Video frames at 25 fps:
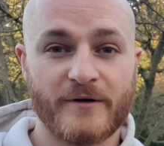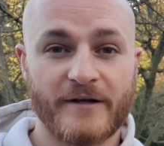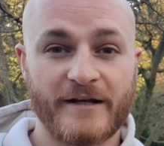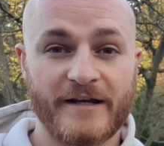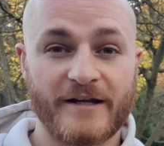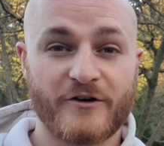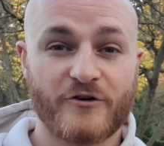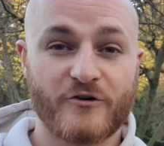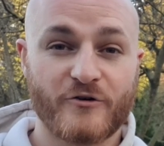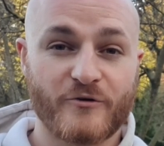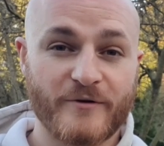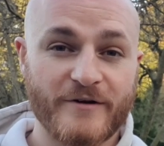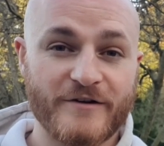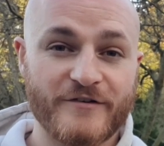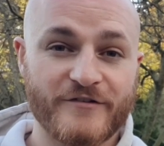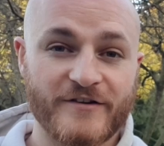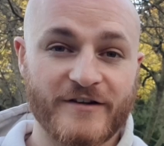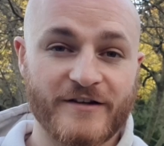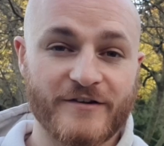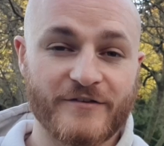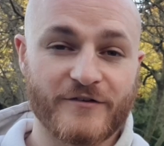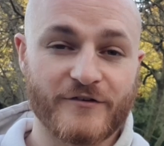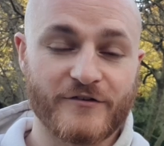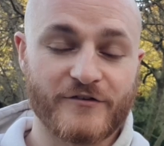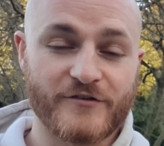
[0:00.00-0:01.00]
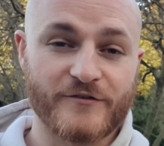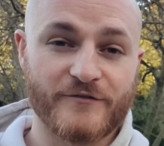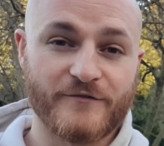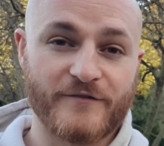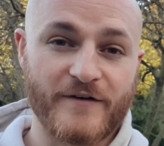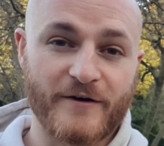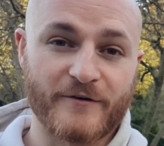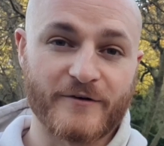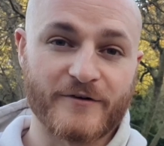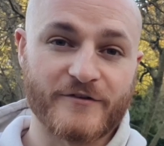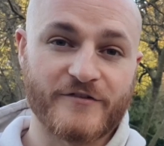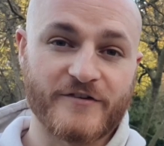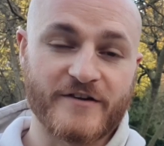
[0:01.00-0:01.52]
and increasing the
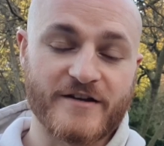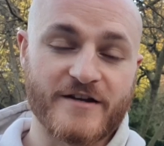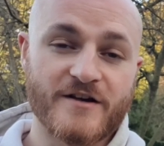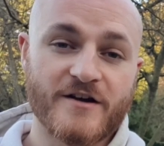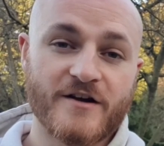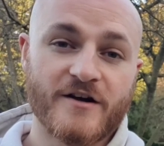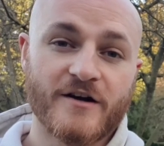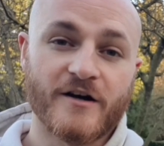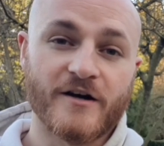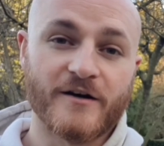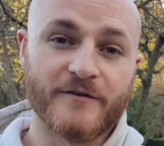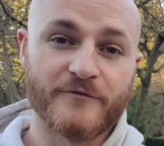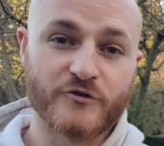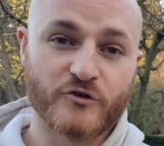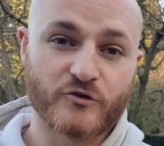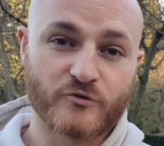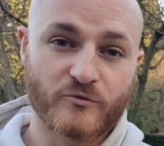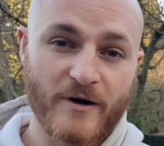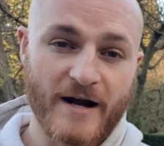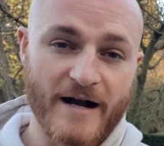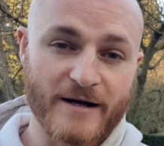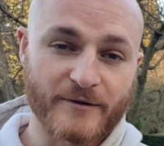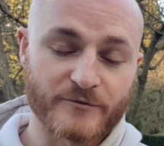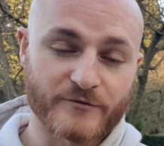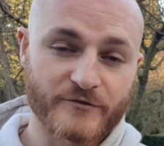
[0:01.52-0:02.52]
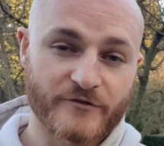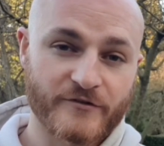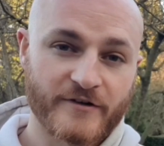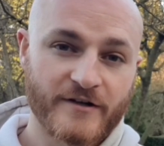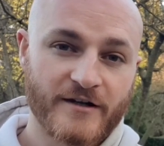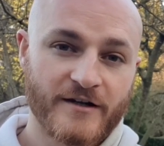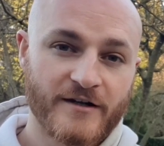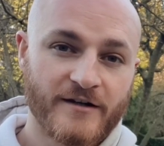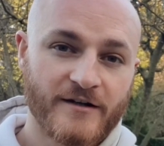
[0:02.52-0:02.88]
severity of drought.